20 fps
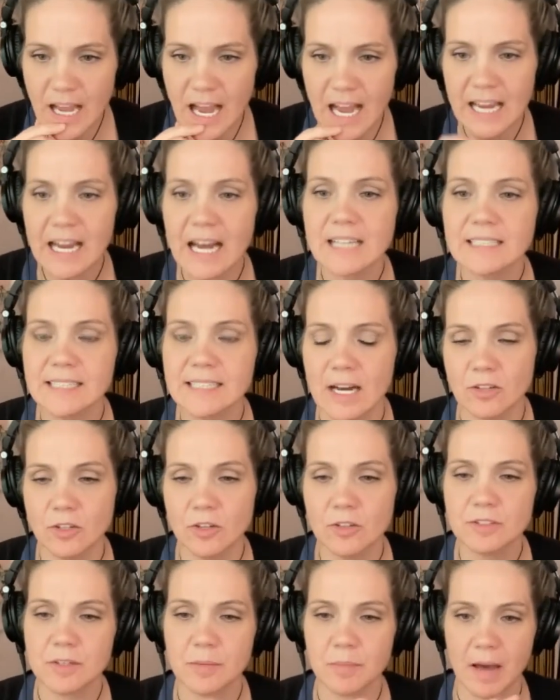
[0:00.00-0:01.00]
I got
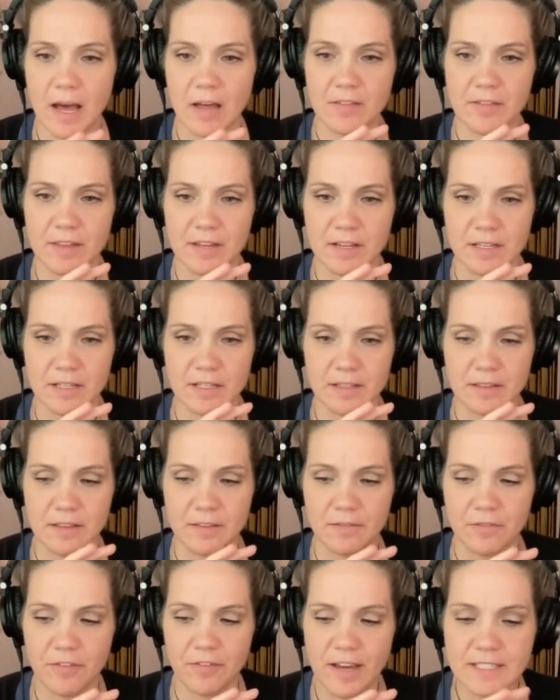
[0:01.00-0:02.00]
downloads about the
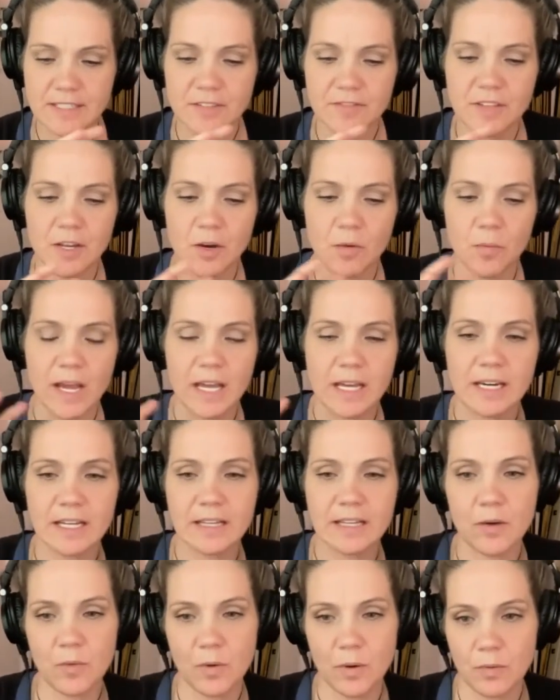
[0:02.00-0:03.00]
the phase of the awakening
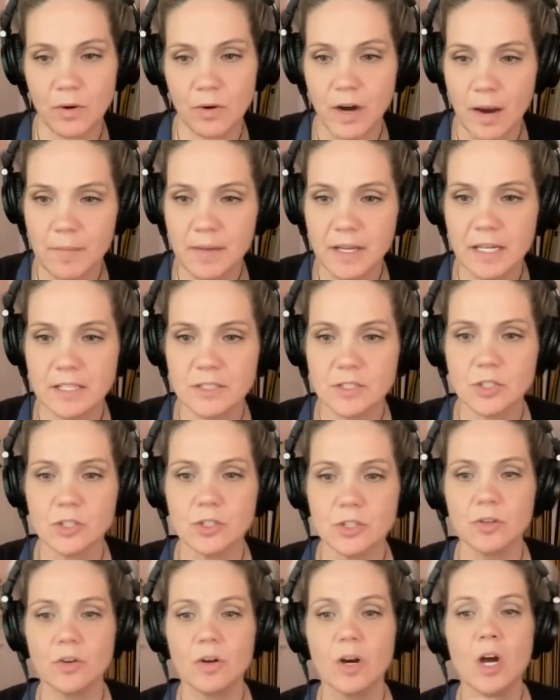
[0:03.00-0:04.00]
that we were coming
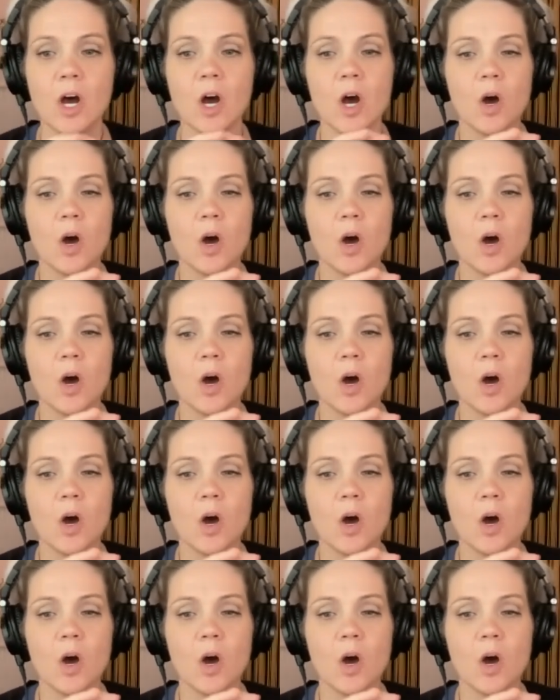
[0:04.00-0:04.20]
into